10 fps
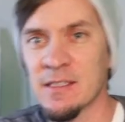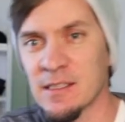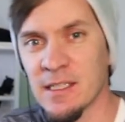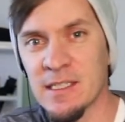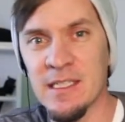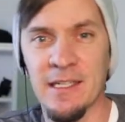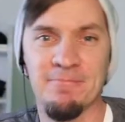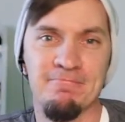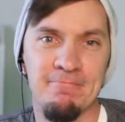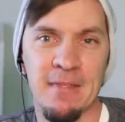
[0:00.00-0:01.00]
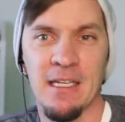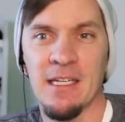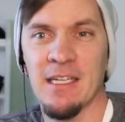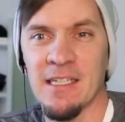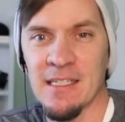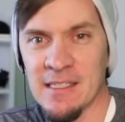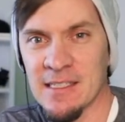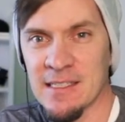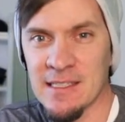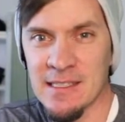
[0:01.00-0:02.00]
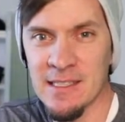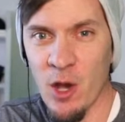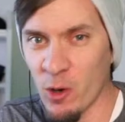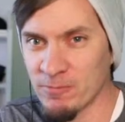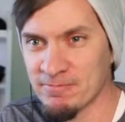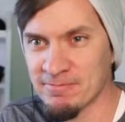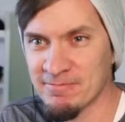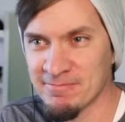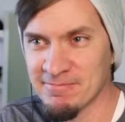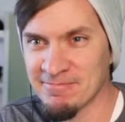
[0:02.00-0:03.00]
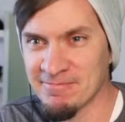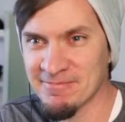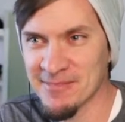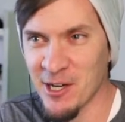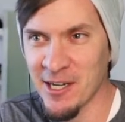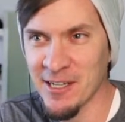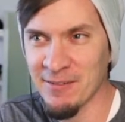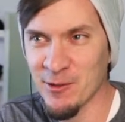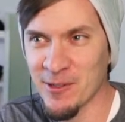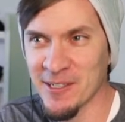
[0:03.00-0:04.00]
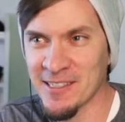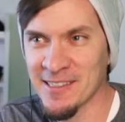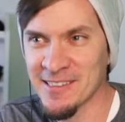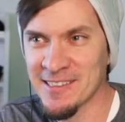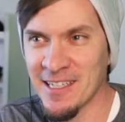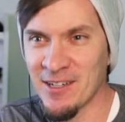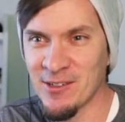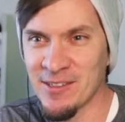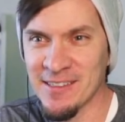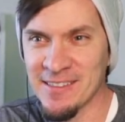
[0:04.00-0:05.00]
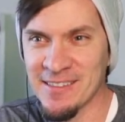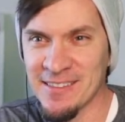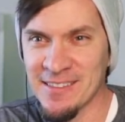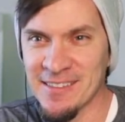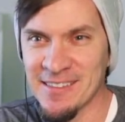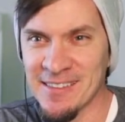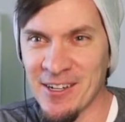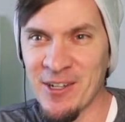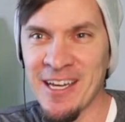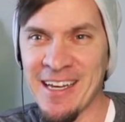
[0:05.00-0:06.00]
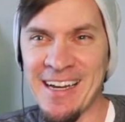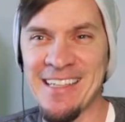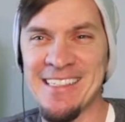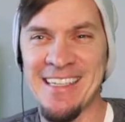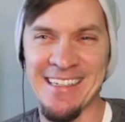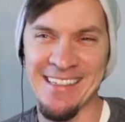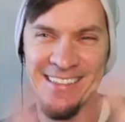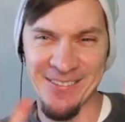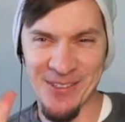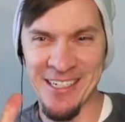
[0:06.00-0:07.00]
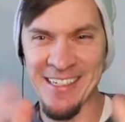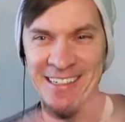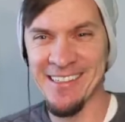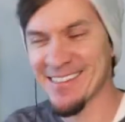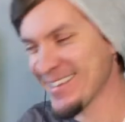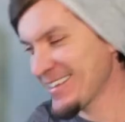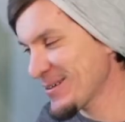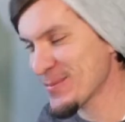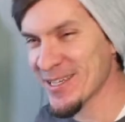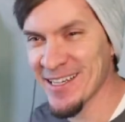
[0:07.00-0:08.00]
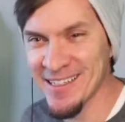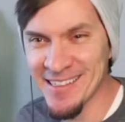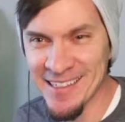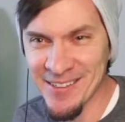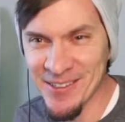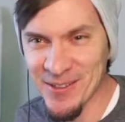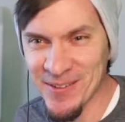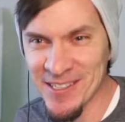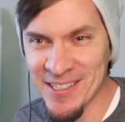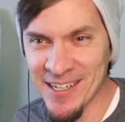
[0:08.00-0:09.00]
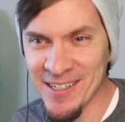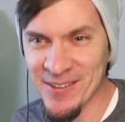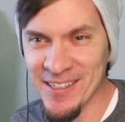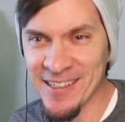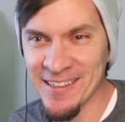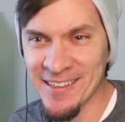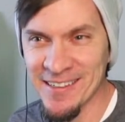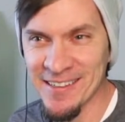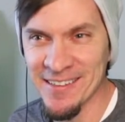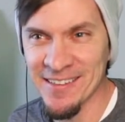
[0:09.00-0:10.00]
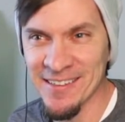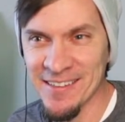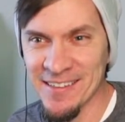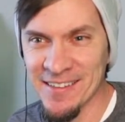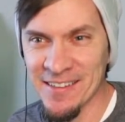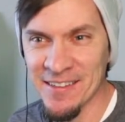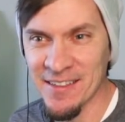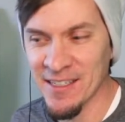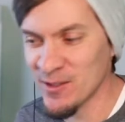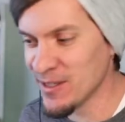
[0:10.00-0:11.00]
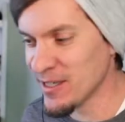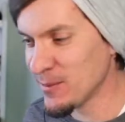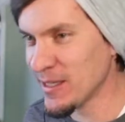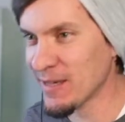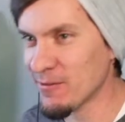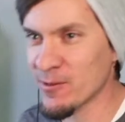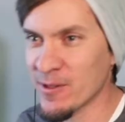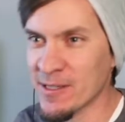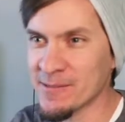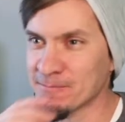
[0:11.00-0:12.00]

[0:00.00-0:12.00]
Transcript: Let's see. So, sorry everyone. Ciao. Okay, I see. We're here. But I don't know if there's audio yet. Can you hear me, everyone?